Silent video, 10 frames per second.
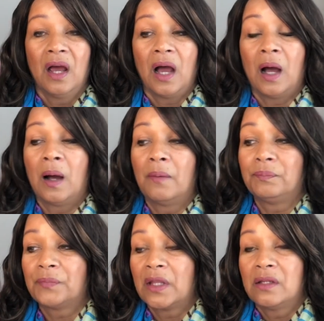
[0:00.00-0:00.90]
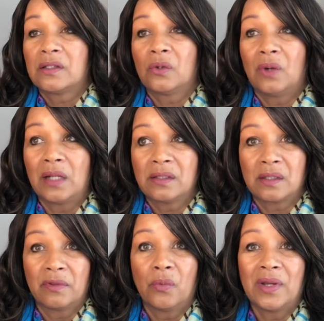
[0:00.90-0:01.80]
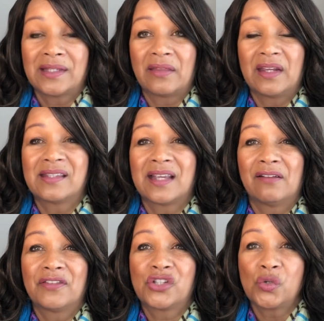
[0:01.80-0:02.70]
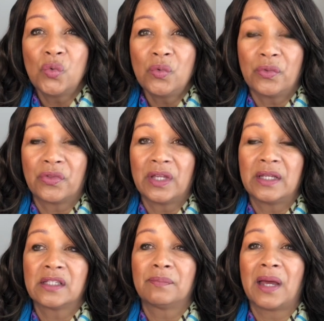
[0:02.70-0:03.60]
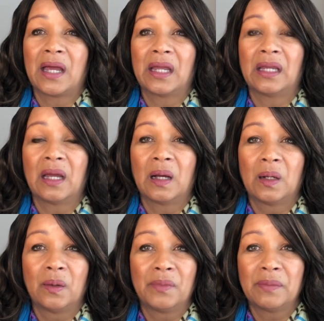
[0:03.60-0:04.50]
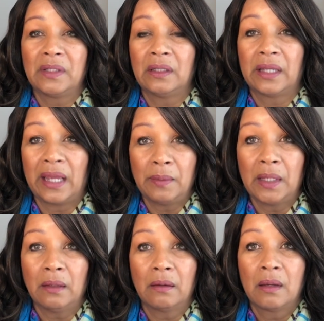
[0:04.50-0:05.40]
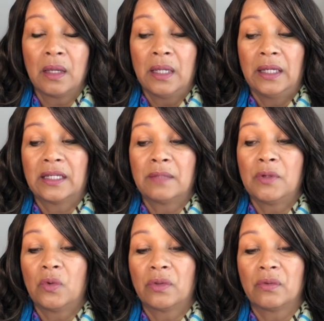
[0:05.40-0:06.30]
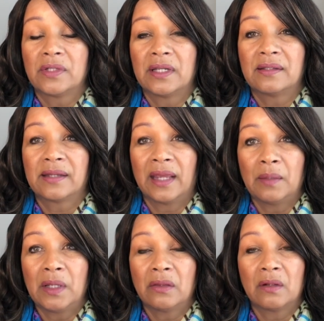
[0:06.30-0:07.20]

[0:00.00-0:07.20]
And some of the ways that they self-soothe is by maybe gaming. It can be one of those things. Gaming.